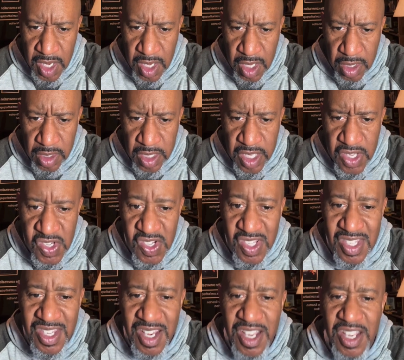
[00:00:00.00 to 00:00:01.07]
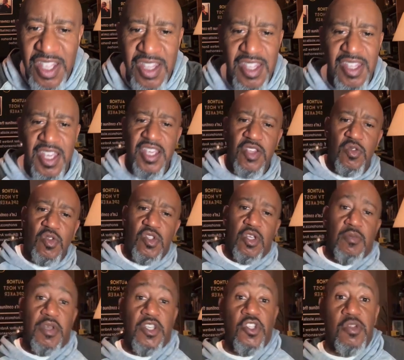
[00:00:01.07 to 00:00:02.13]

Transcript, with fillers: Elise Dunn. Thank you so much.